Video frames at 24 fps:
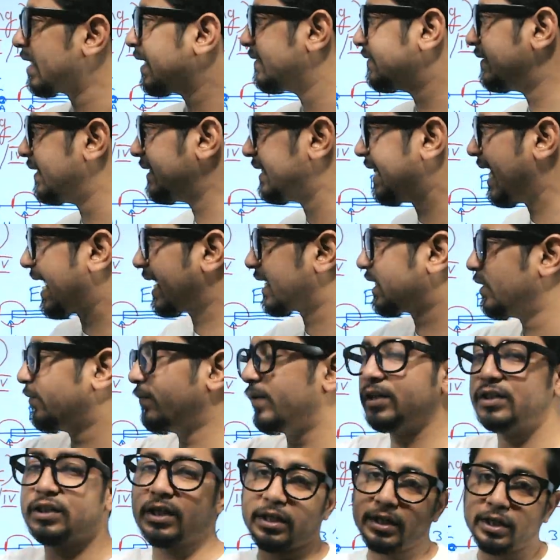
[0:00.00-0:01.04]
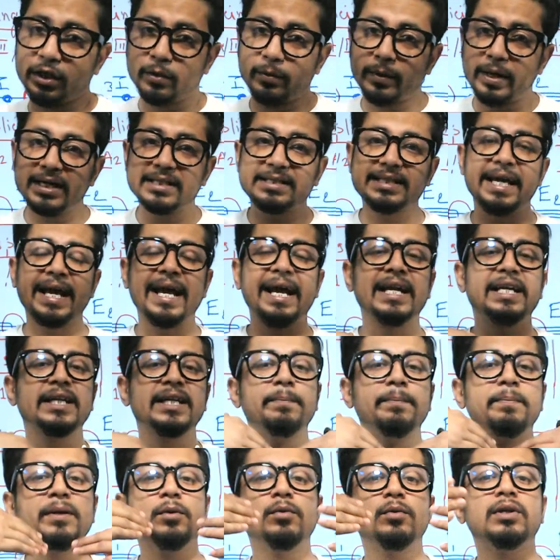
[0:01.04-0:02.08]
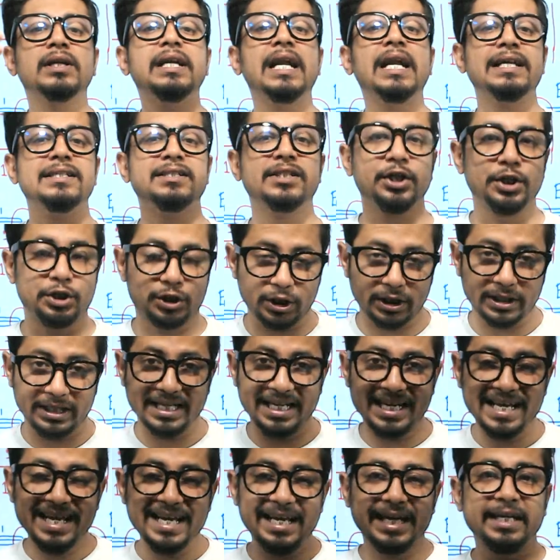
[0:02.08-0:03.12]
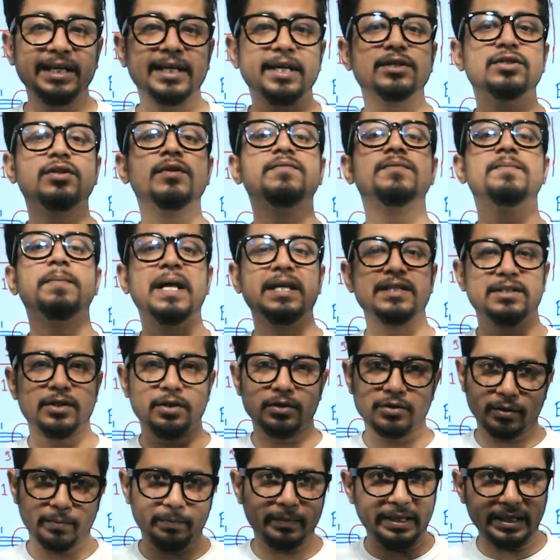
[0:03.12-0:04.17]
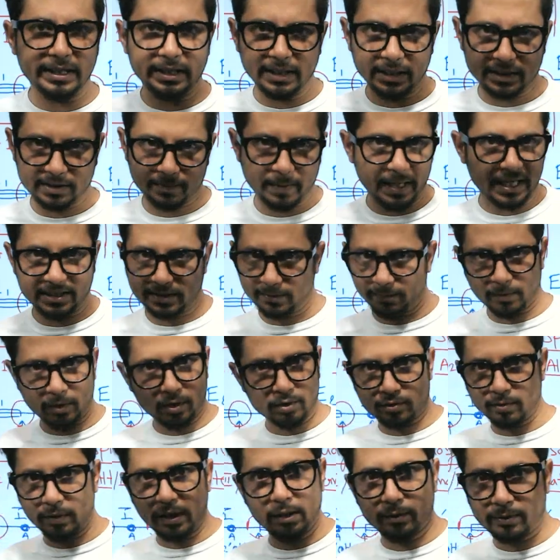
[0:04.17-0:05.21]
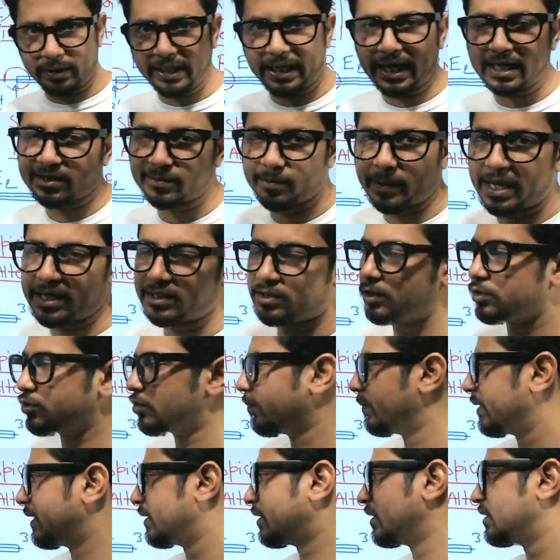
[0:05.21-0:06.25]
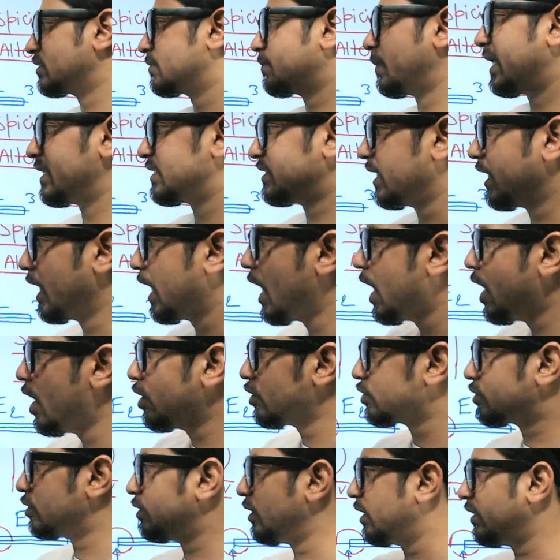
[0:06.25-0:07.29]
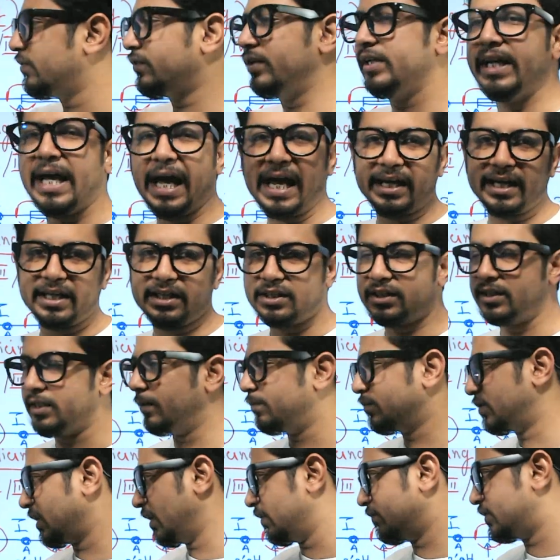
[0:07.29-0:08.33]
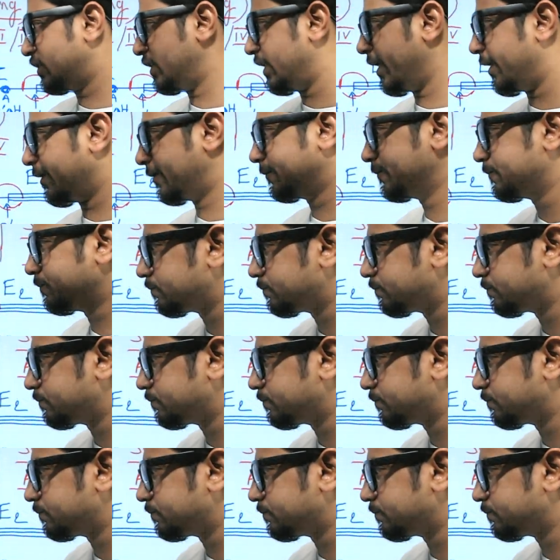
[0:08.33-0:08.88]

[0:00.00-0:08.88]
Then the activation requires ATP utilization in case of spliceosome mediated splicing, because we are looking at spliceosome mediated splicing. So they'll rearrange themselves there.